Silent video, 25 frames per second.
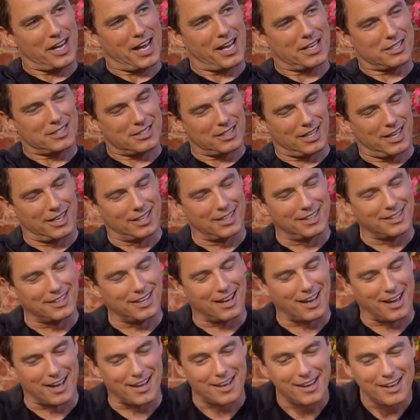Yes, right.
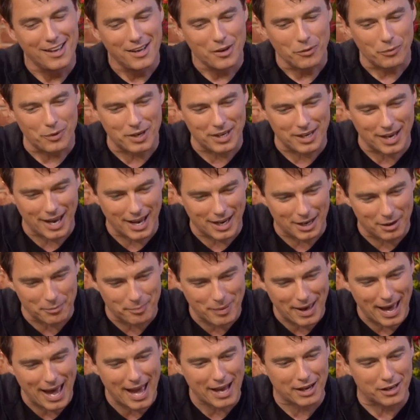And we'd had a
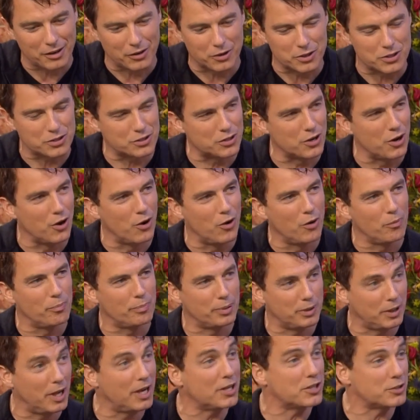bag or so,
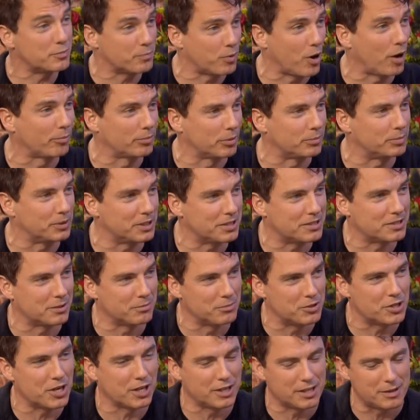plus probably
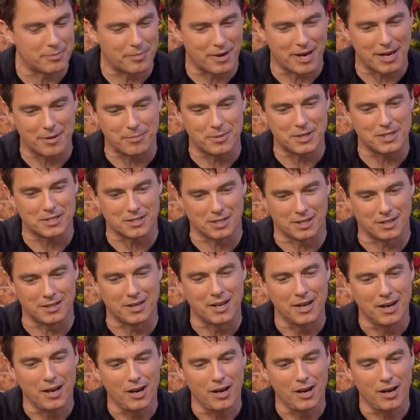some jelly babies and